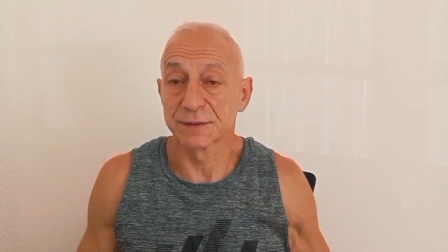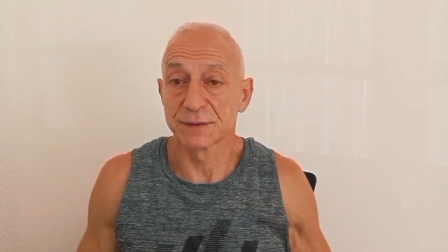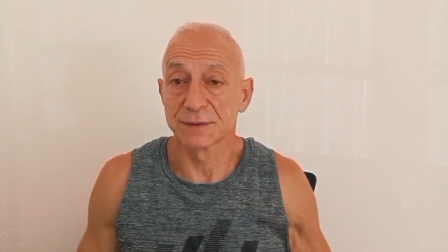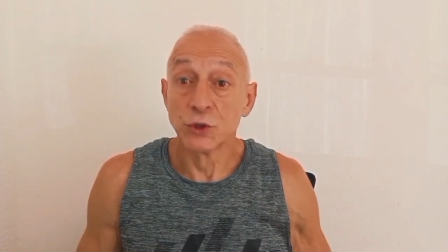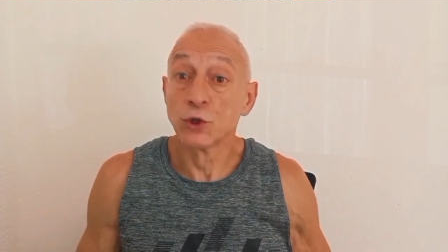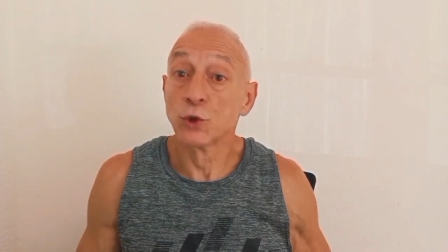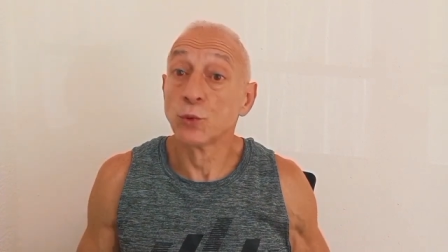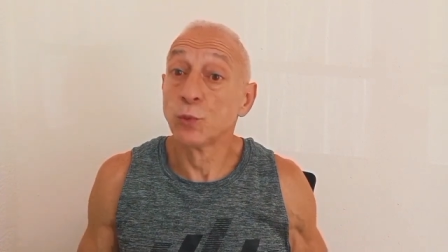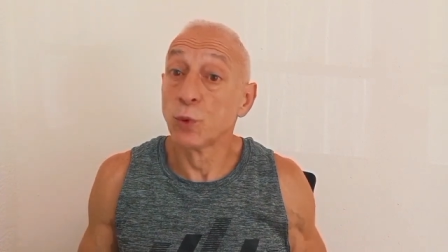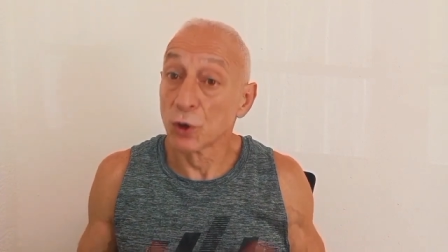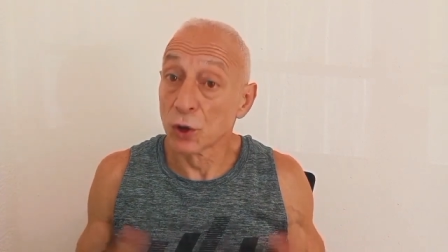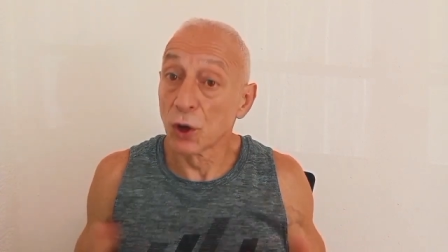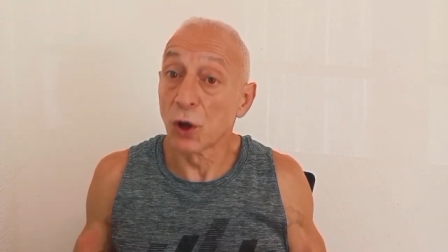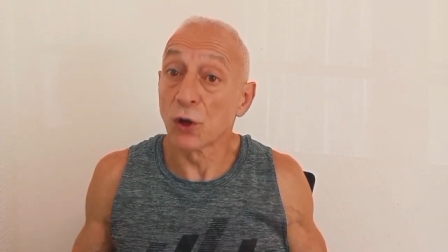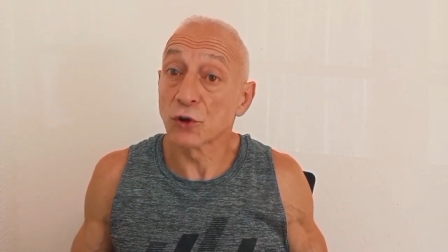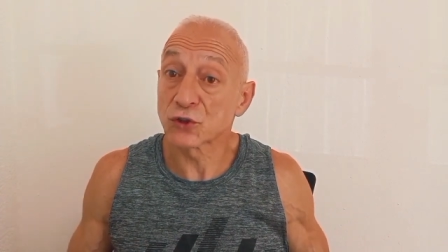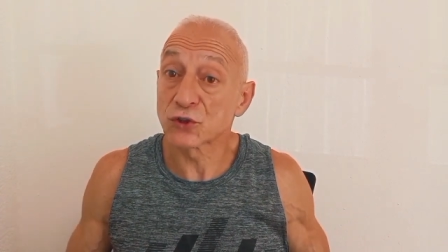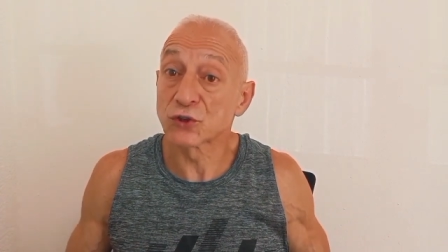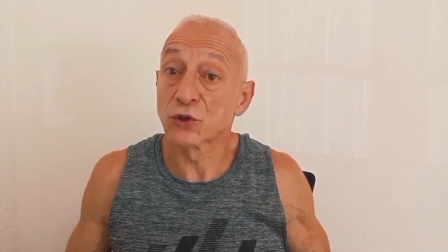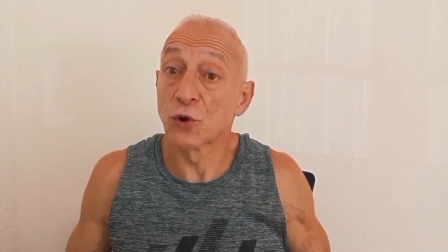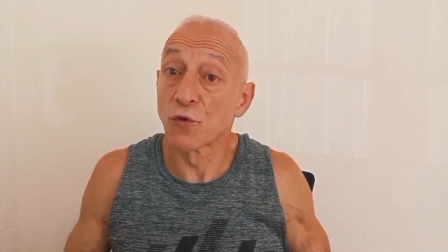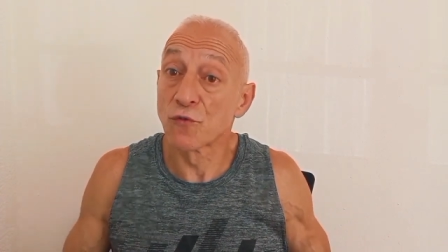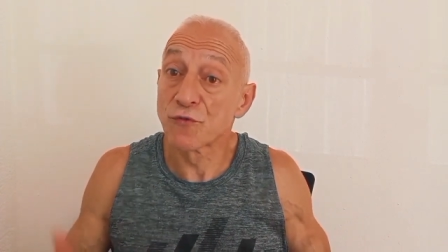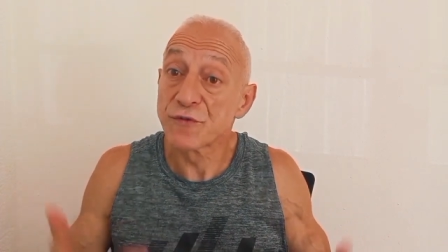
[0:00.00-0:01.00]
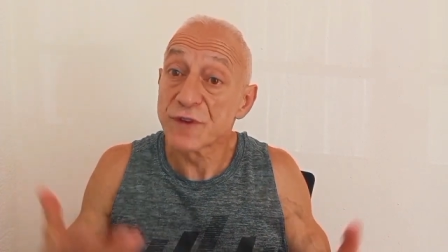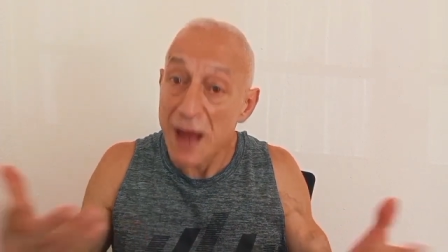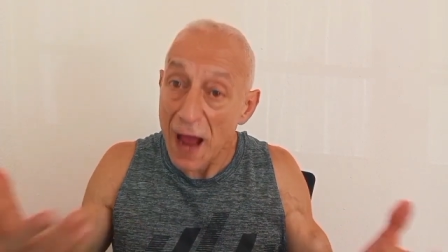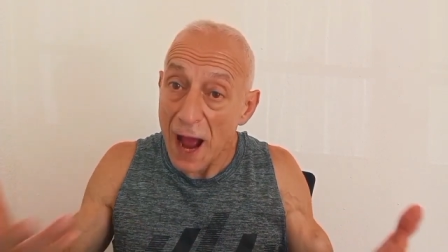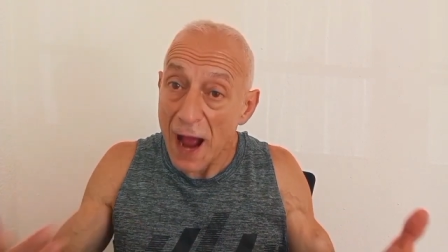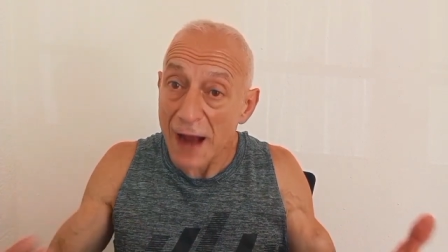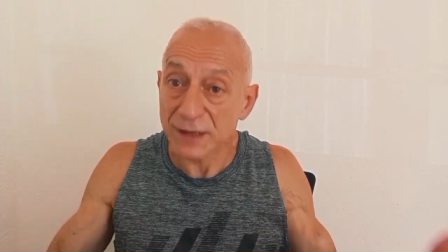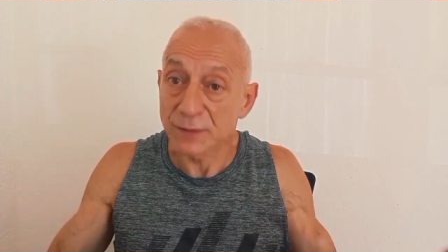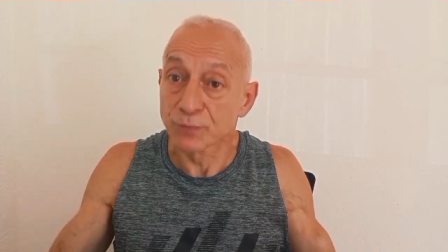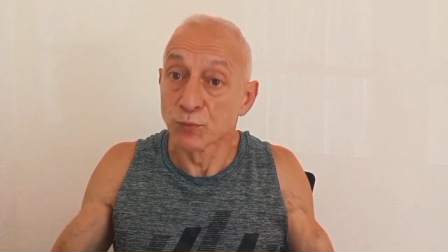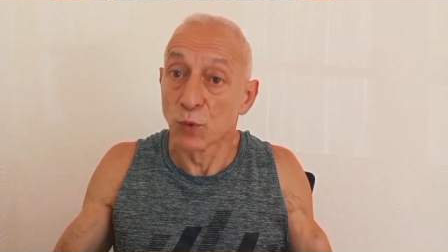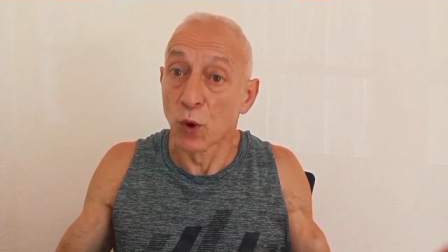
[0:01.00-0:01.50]
You will also
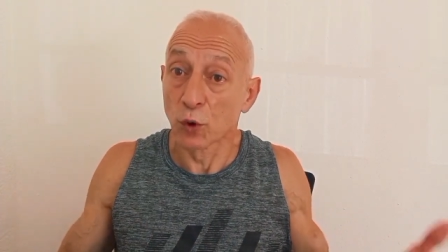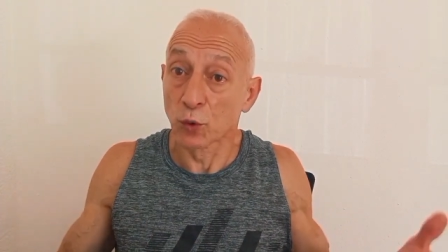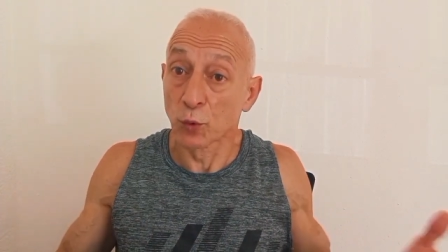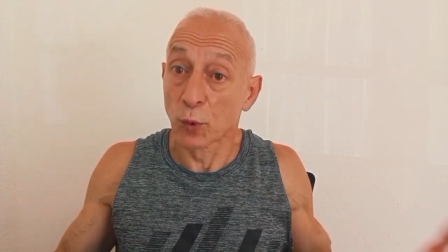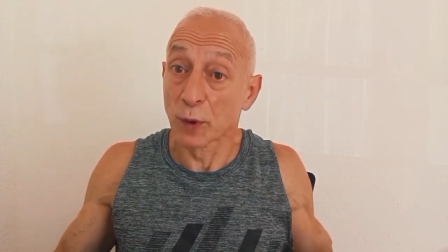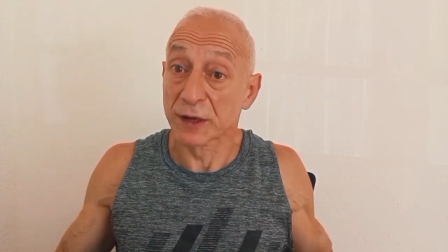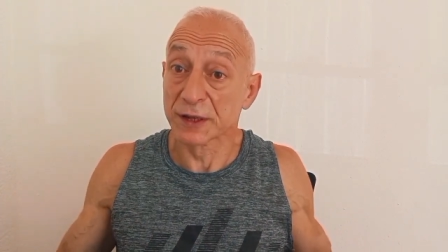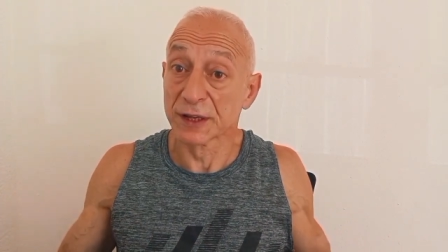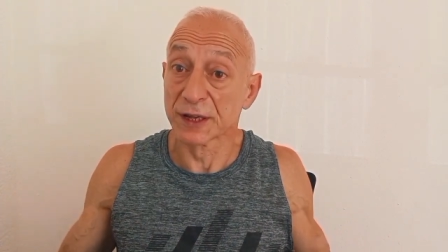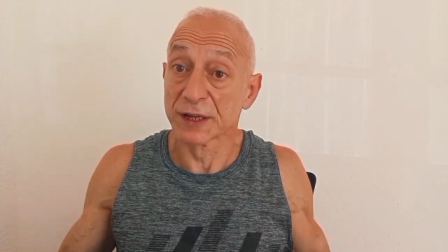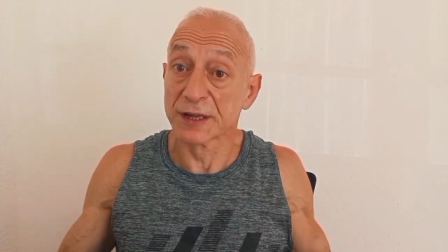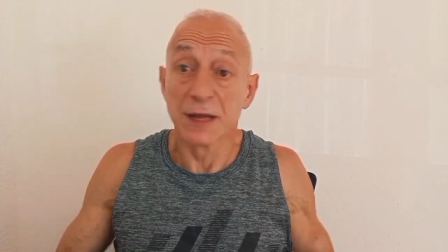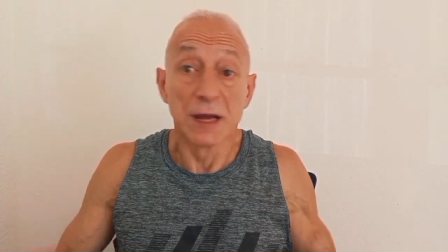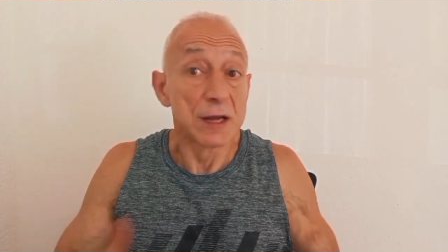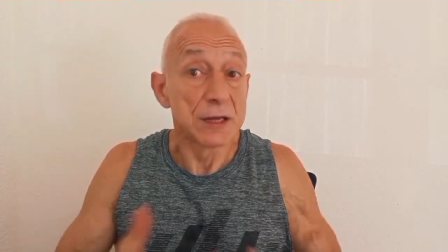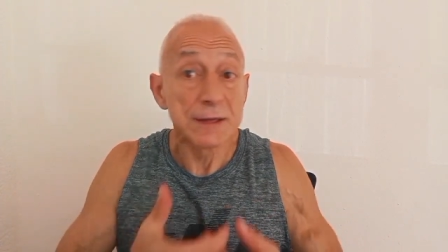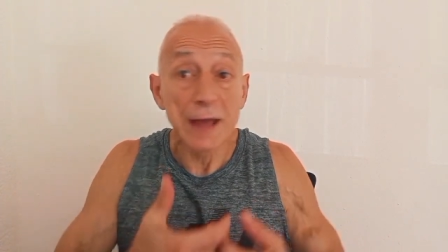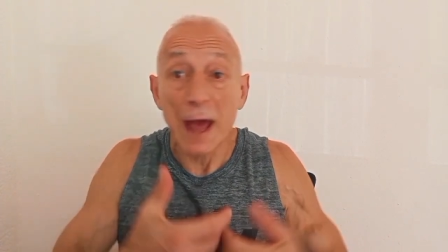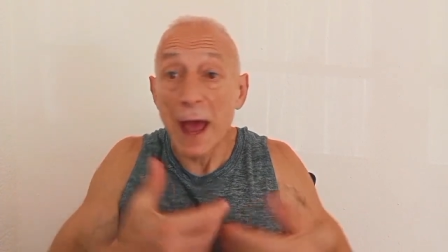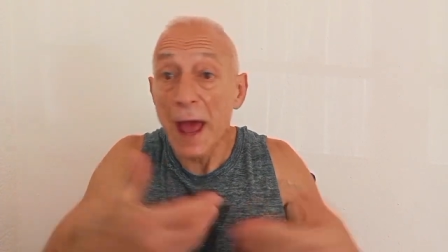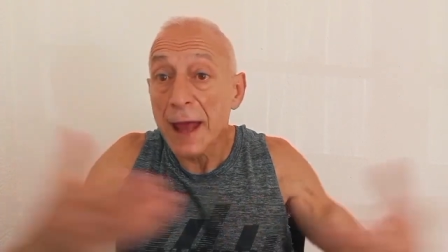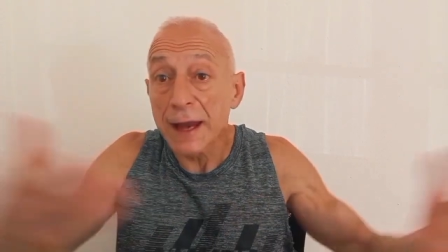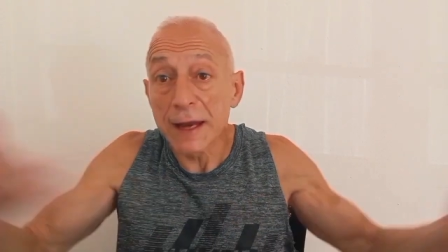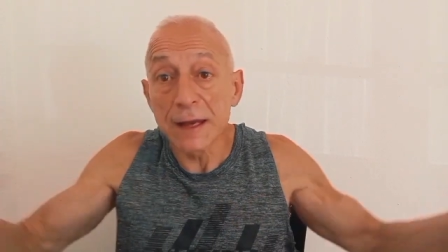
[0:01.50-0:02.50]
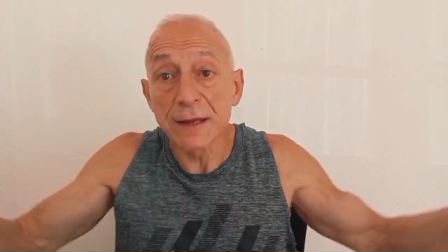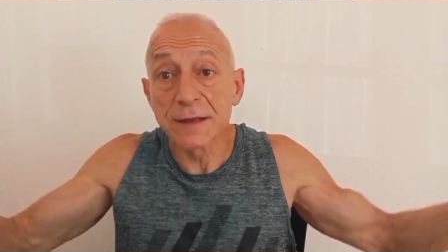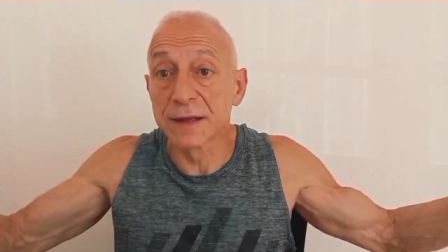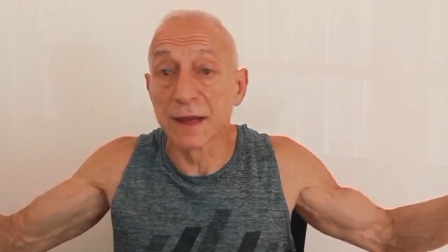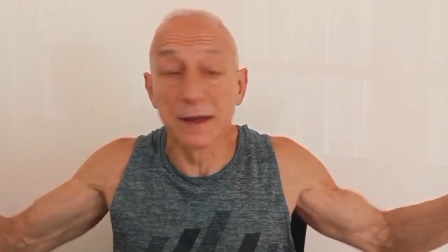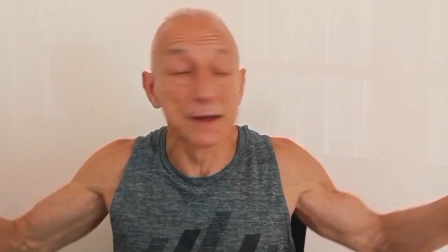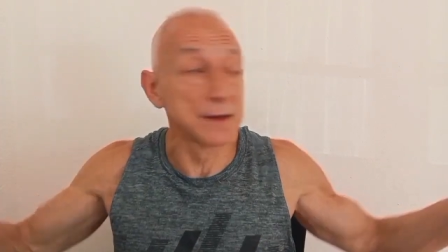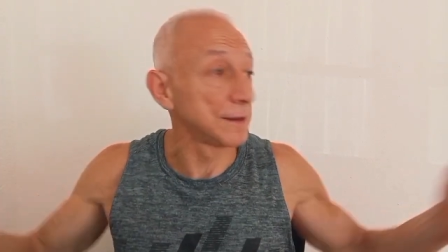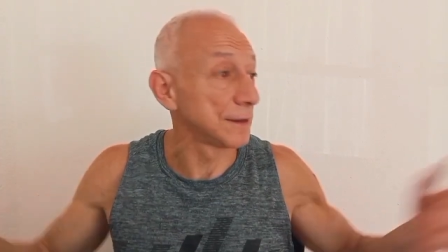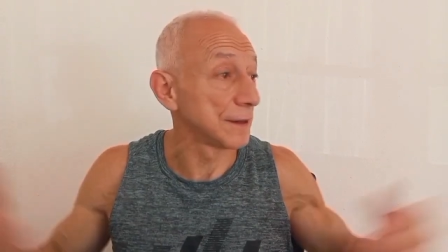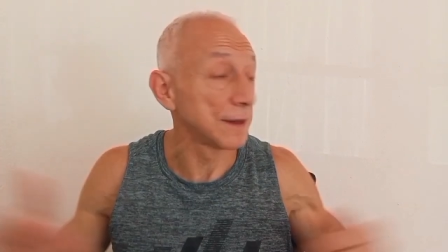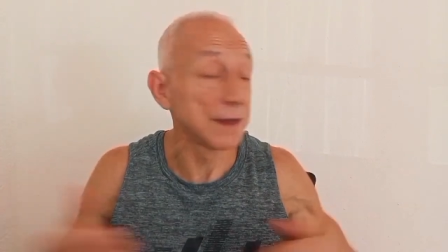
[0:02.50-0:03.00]
react more quickly to
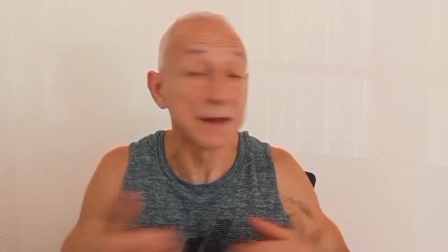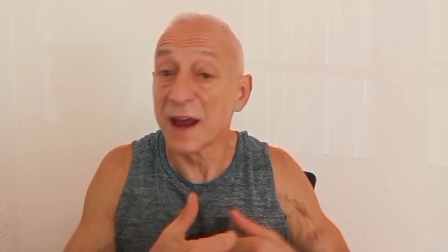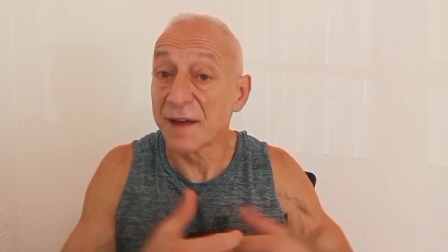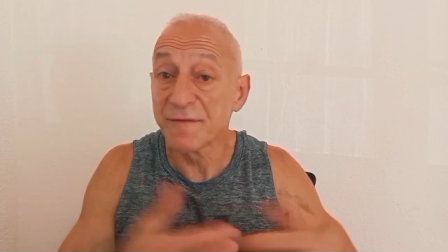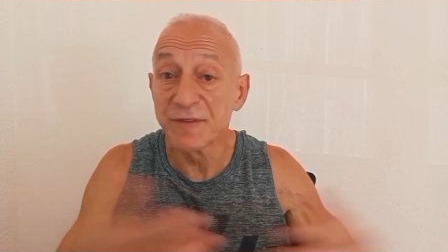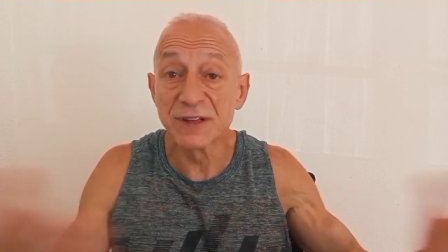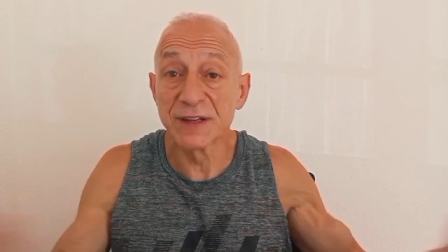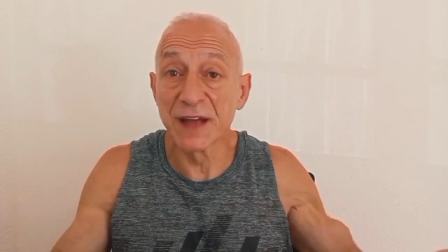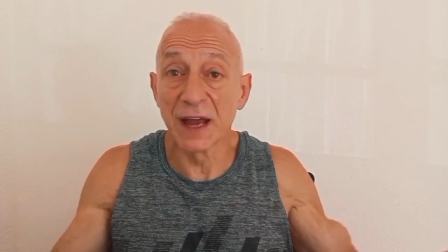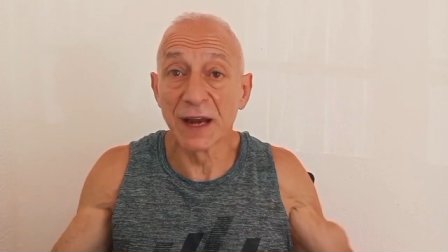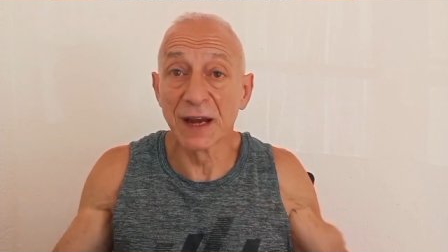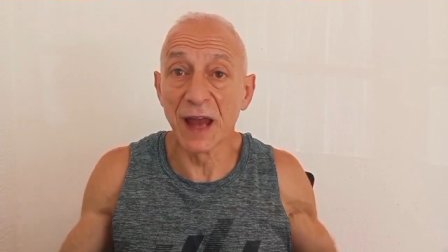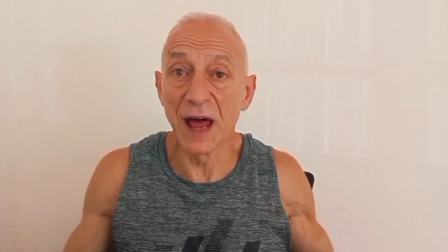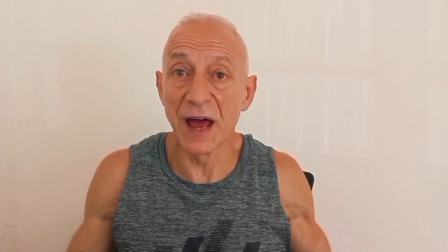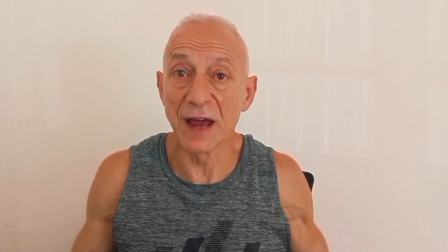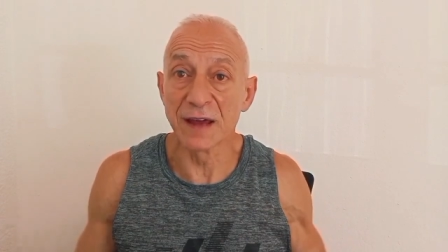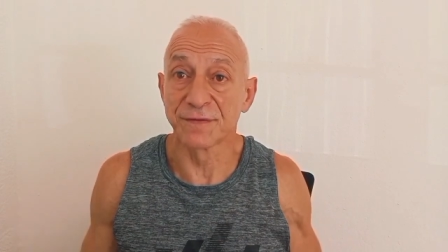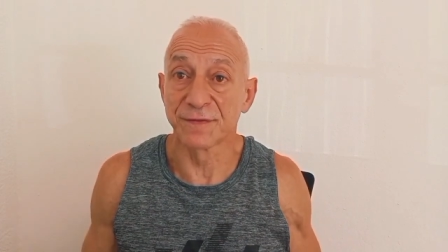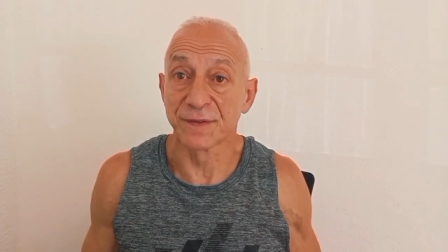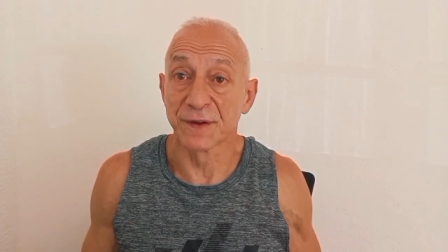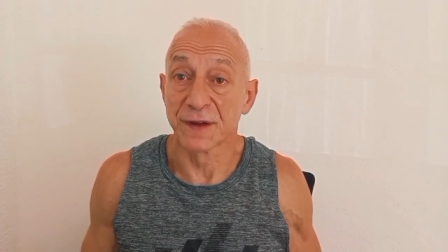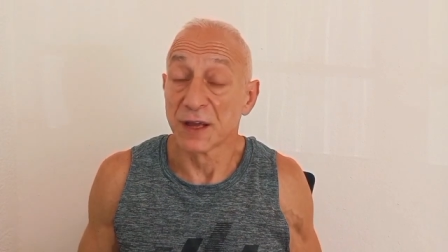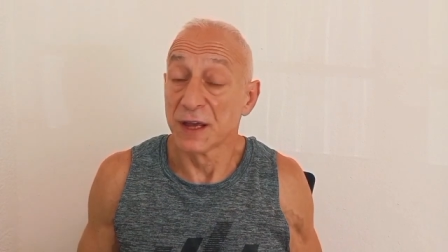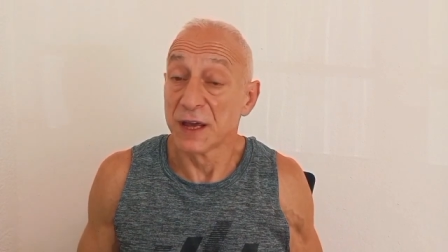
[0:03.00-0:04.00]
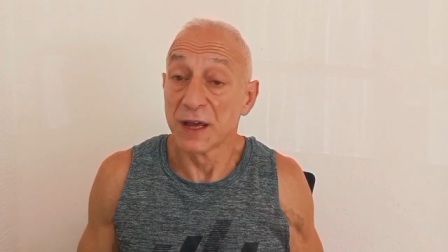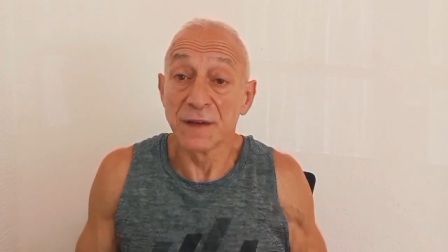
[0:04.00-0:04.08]
anything in everyday life.